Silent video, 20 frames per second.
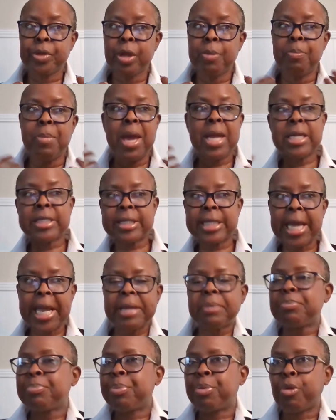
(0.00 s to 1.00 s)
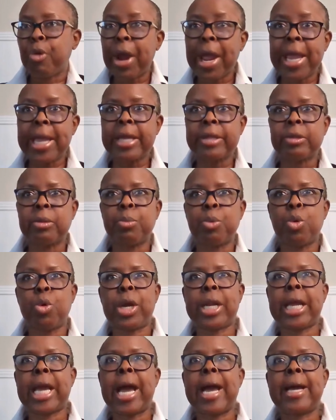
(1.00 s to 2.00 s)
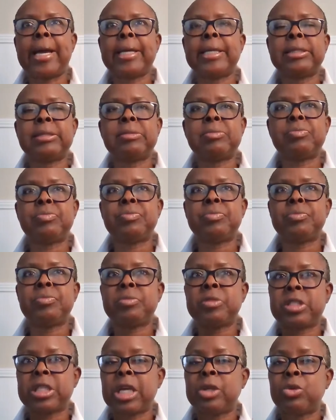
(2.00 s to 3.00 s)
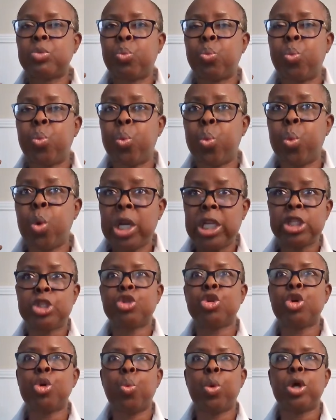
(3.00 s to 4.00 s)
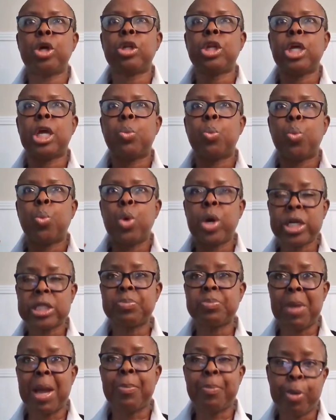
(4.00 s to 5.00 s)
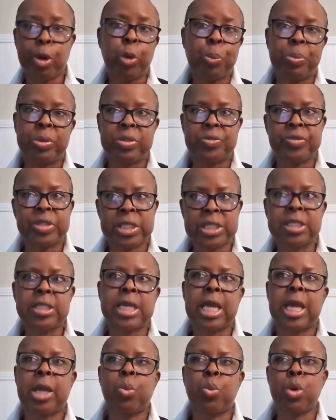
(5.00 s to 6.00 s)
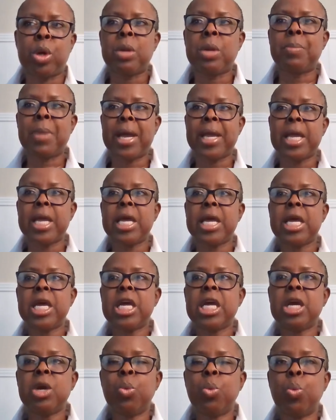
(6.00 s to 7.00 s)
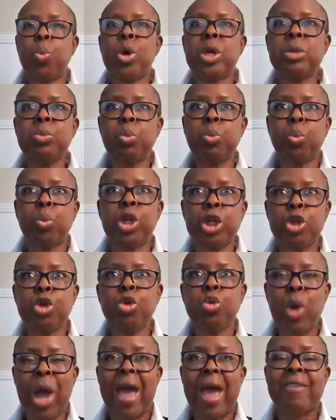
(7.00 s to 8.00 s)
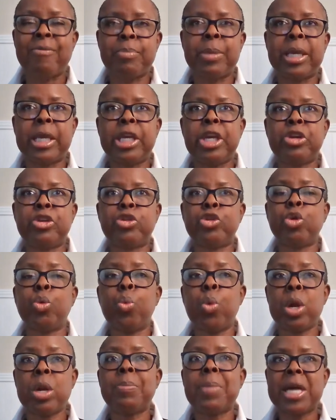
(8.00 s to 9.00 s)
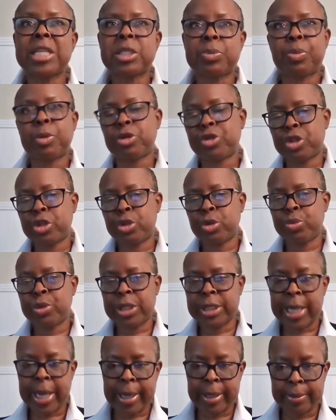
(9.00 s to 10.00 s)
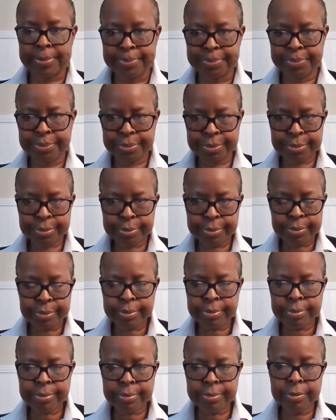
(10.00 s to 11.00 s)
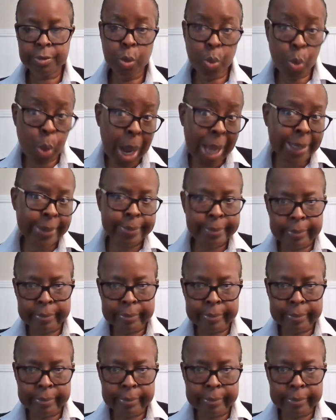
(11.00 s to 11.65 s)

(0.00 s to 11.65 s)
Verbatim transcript: meditate and pray in the morning, I said, what is your will and what is my purpose for today? What do you have me here to do? What am I supposed to do today? What?